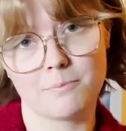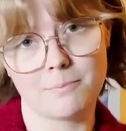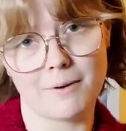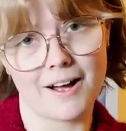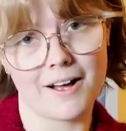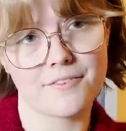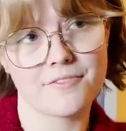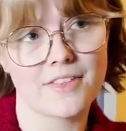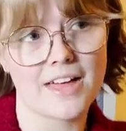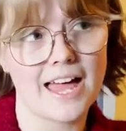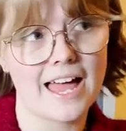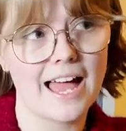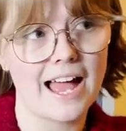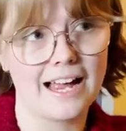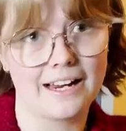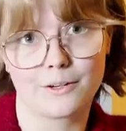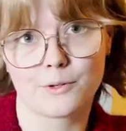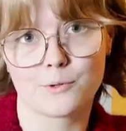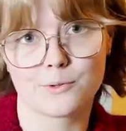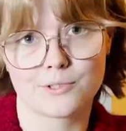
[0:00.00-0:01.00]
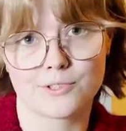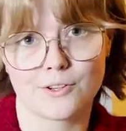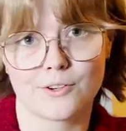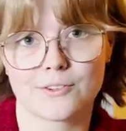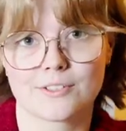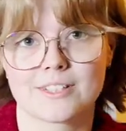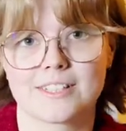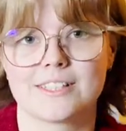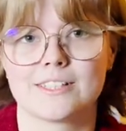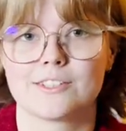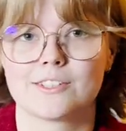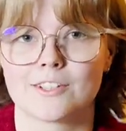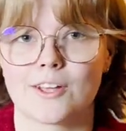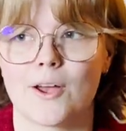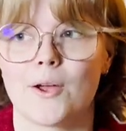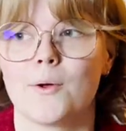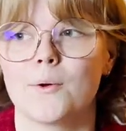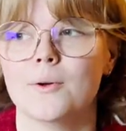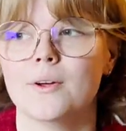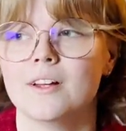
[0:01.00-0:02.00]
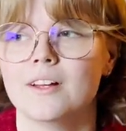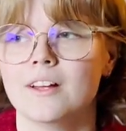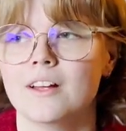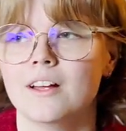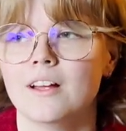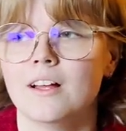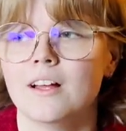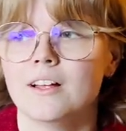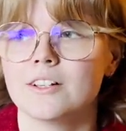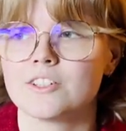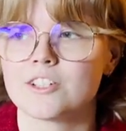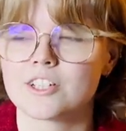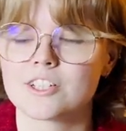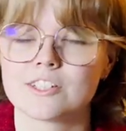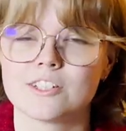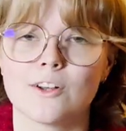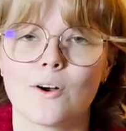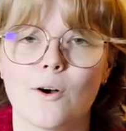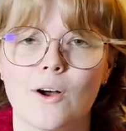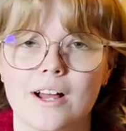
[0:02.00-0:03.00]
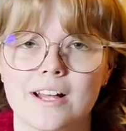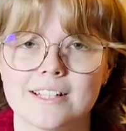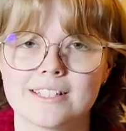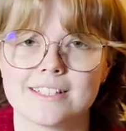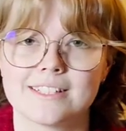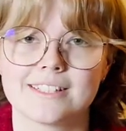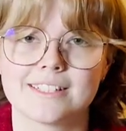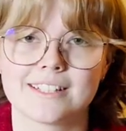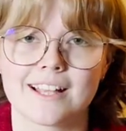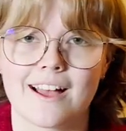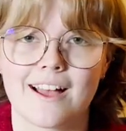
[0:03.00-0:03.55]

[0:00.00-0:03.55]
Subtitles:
but they're ankle socks, and so just not as